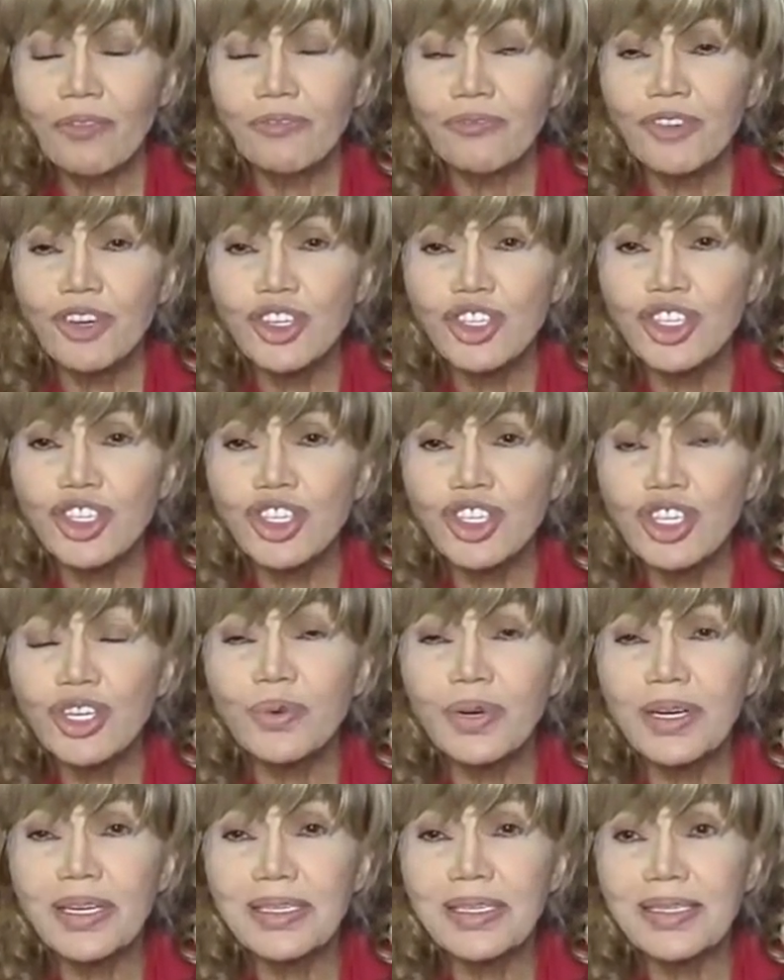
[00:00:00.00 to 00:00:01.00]
She
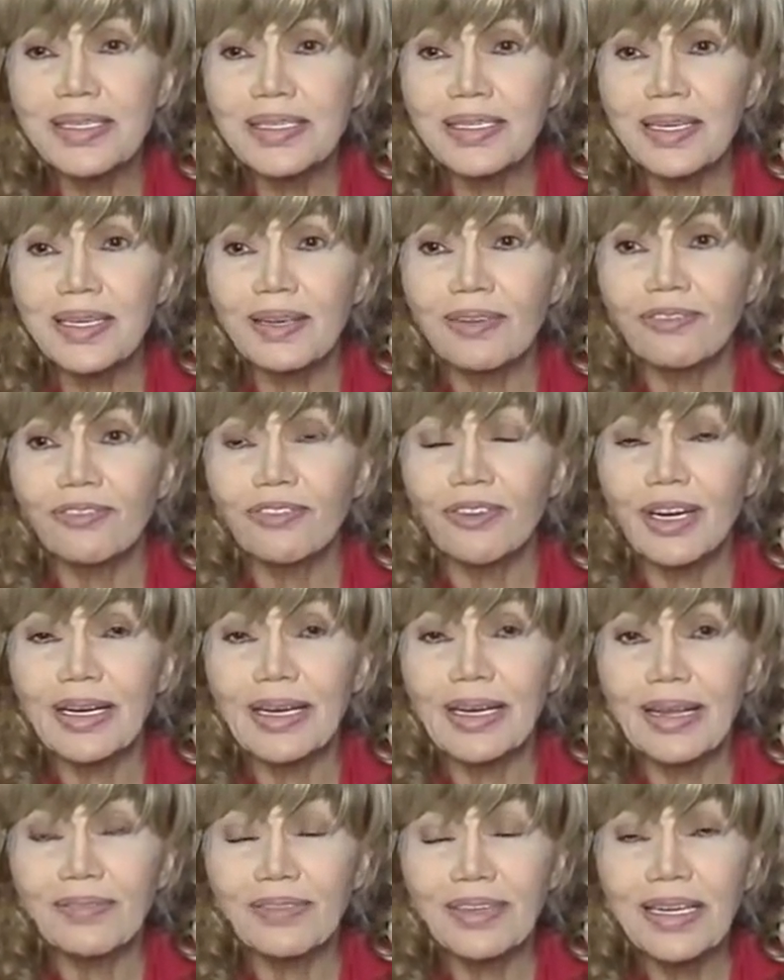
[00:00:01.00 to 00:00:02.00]
was for
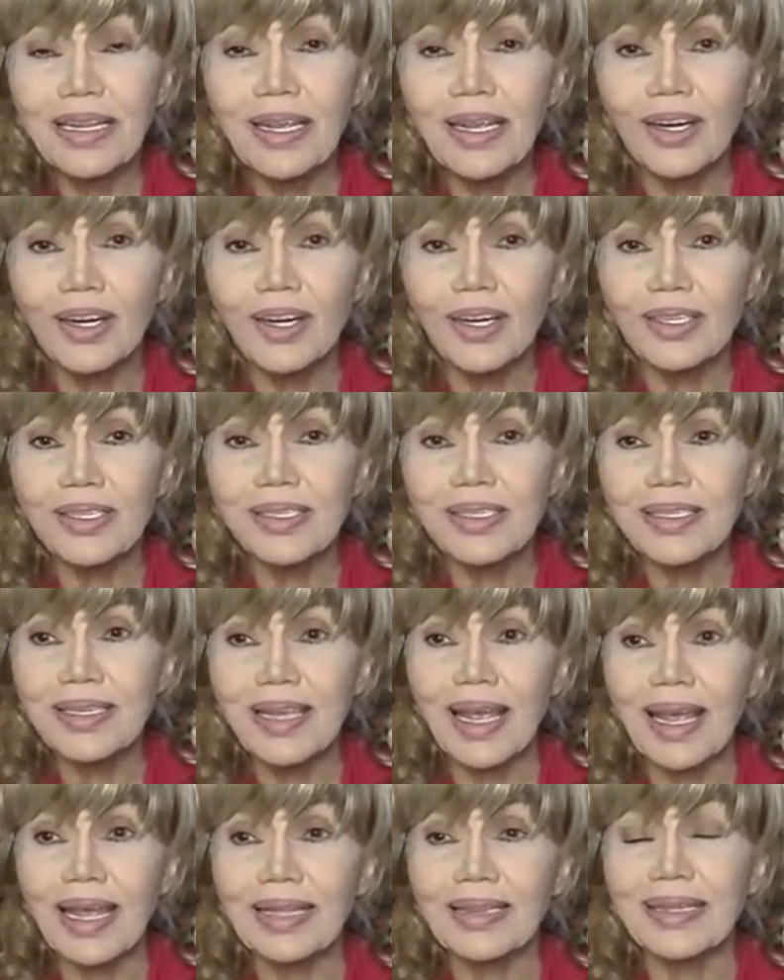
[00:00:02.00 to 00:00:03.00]
eleven
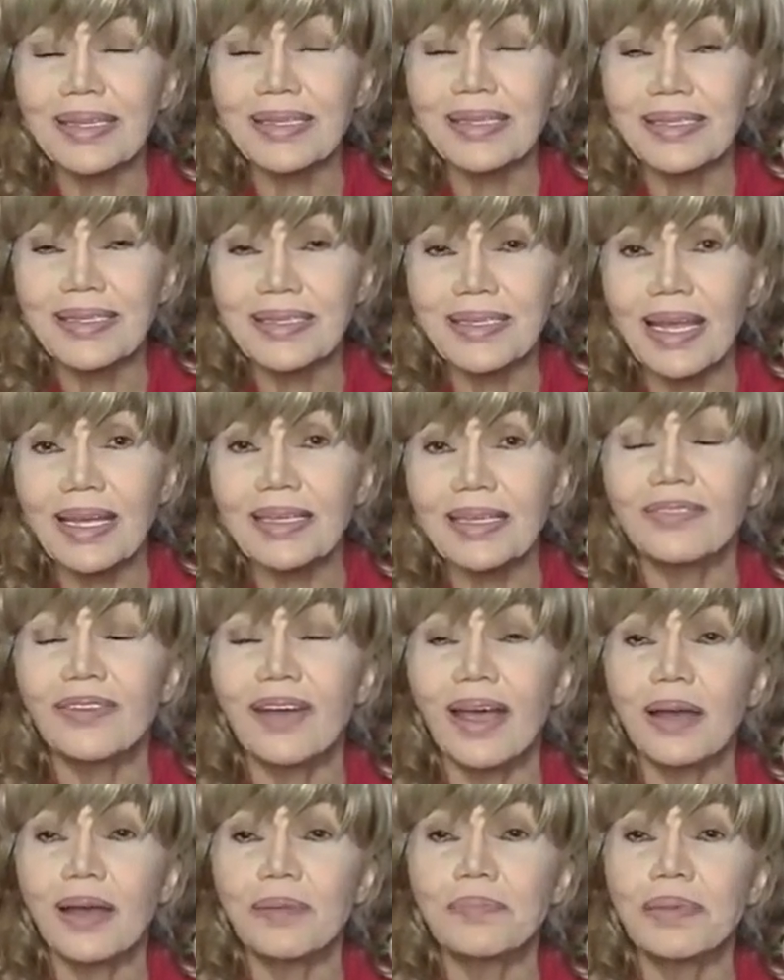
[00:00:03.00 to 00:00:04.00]
years at the site of
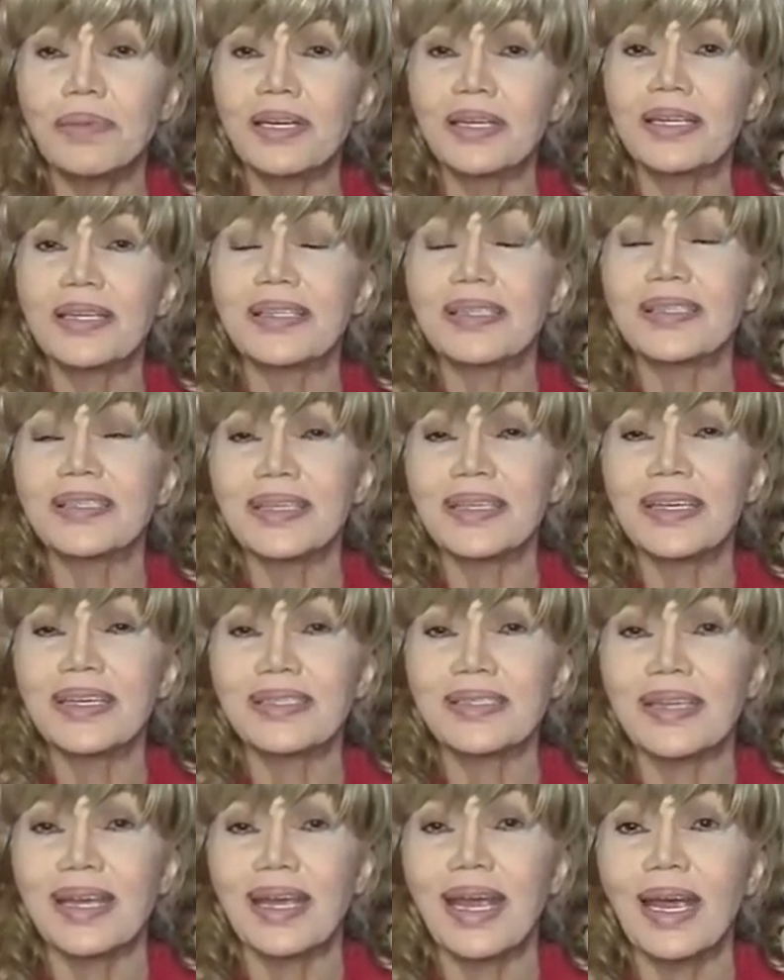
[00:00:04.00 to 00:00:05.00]
Hubbard,
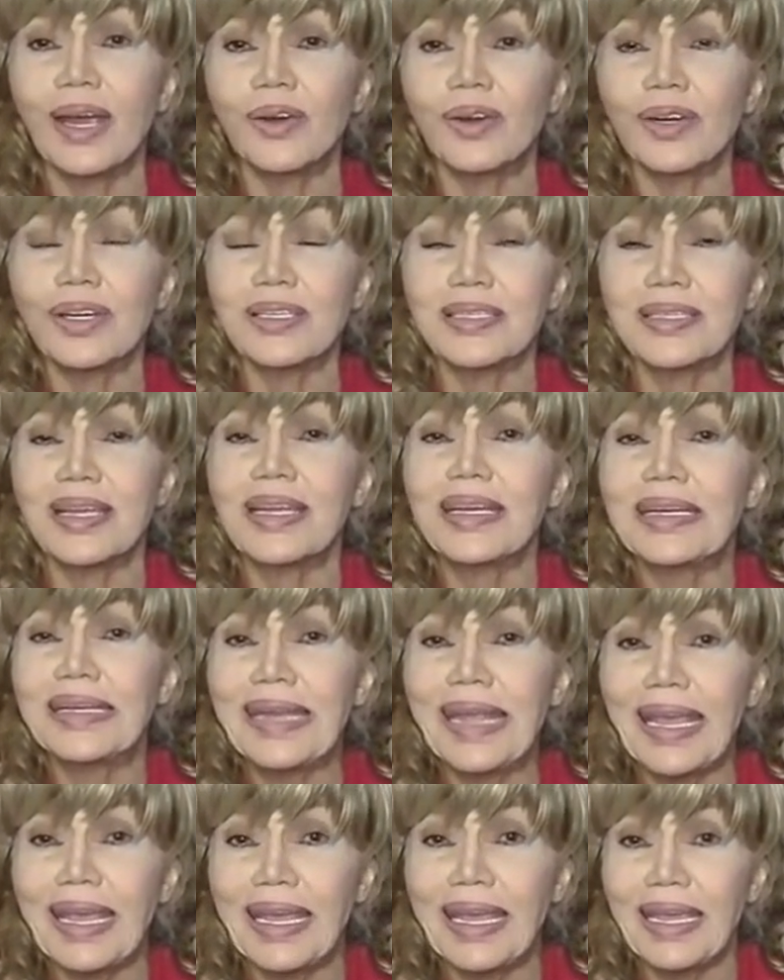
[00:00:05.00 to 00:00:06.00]
six hours a day.